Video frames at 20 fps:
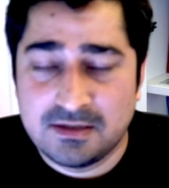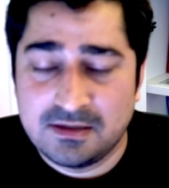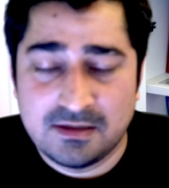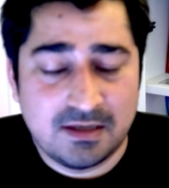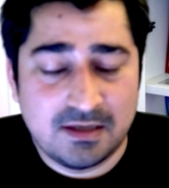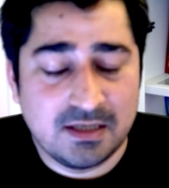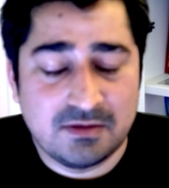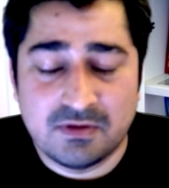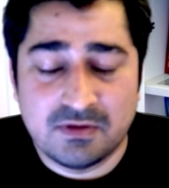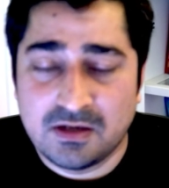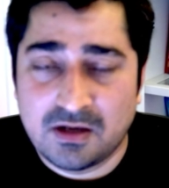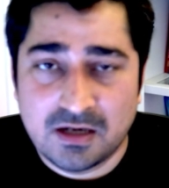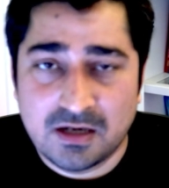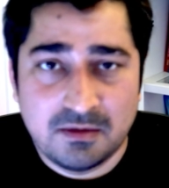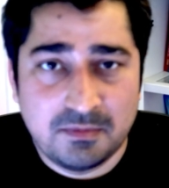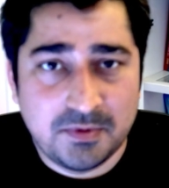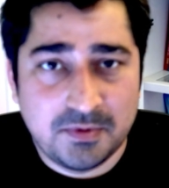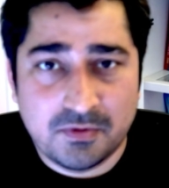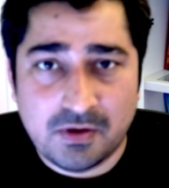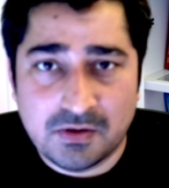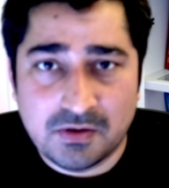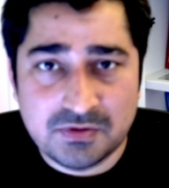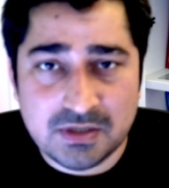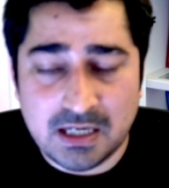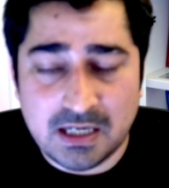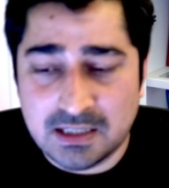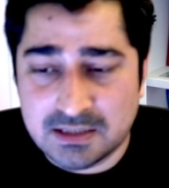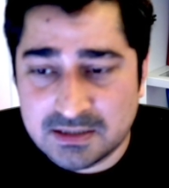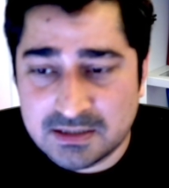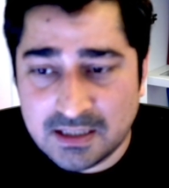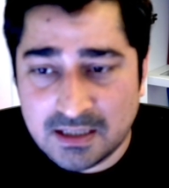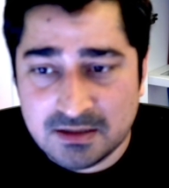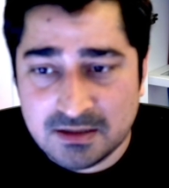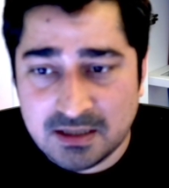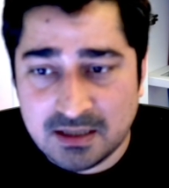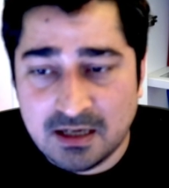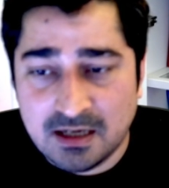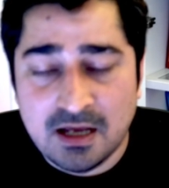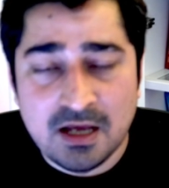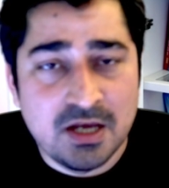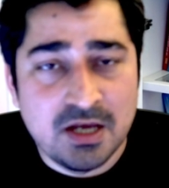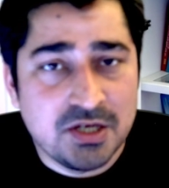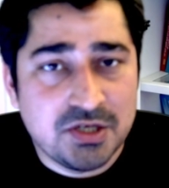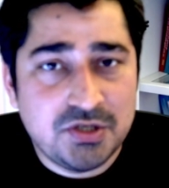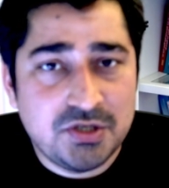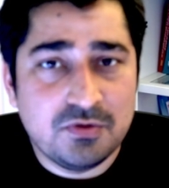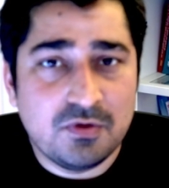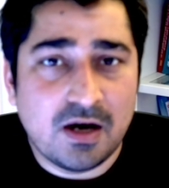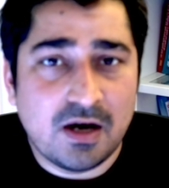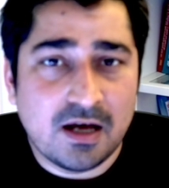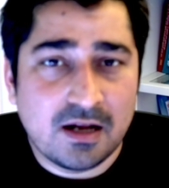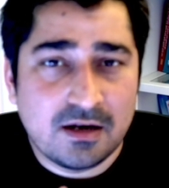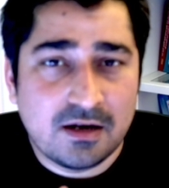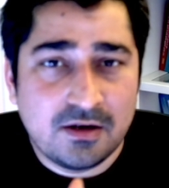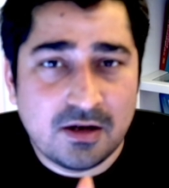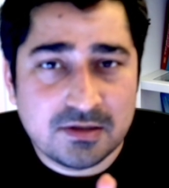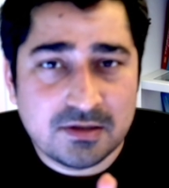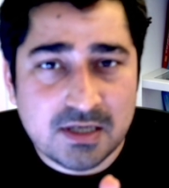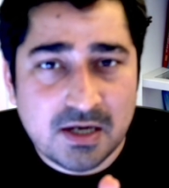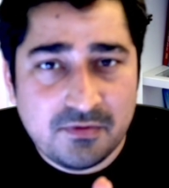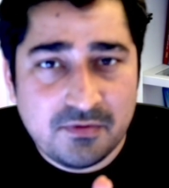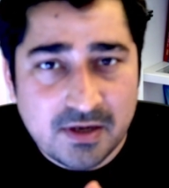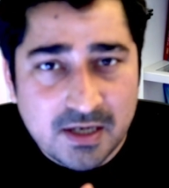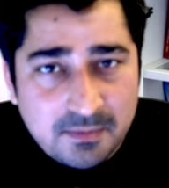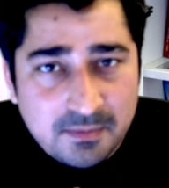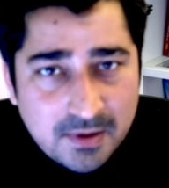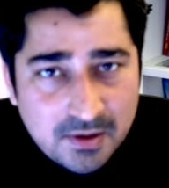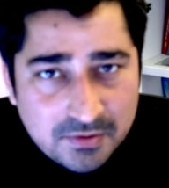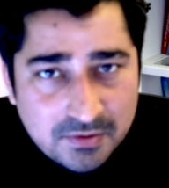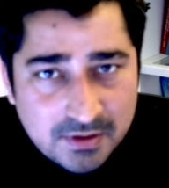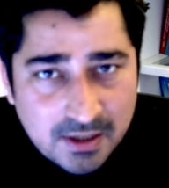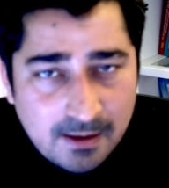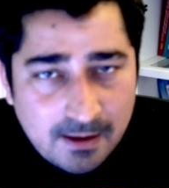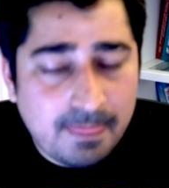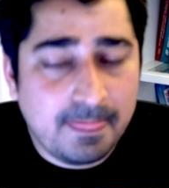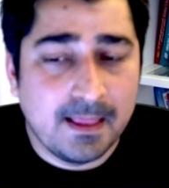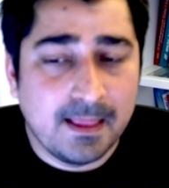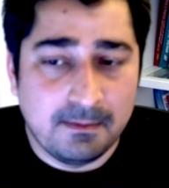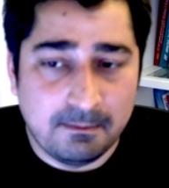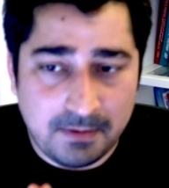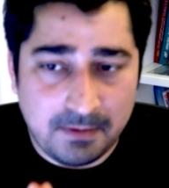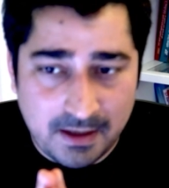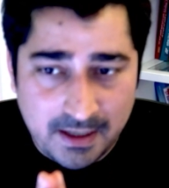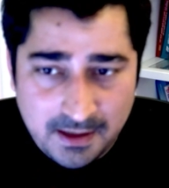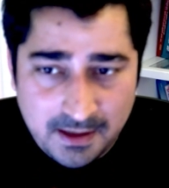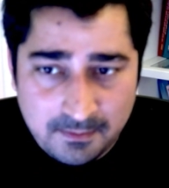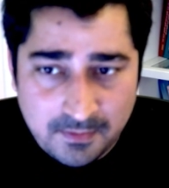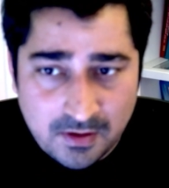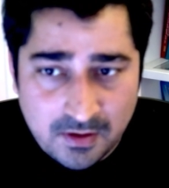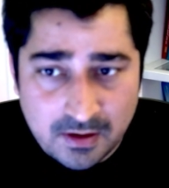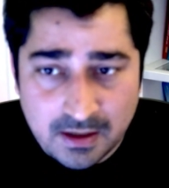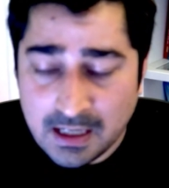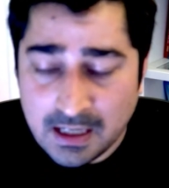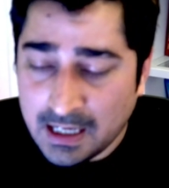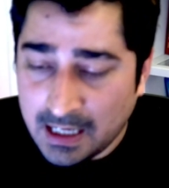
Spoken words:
it will not help you out unless and until you are not aware about the building block.